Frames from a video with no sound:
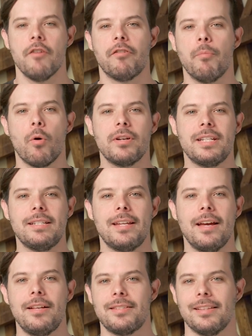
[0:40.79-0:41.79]
For more
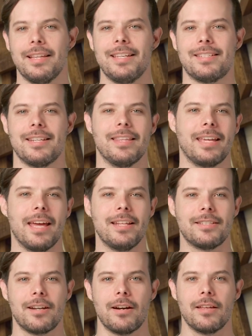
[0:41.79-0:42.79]
details and links to the
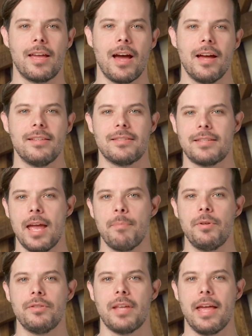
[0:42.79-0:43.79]
Getting Started guides,
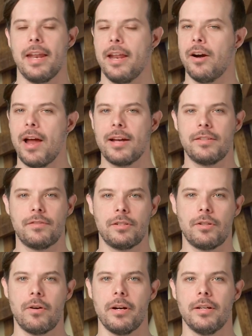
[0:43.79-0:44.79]
samples, and interactive
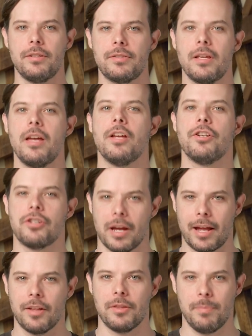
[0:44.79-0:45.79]
tutorials,
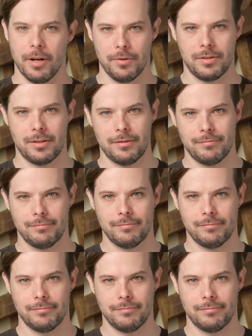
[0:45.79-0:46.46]
check out the post.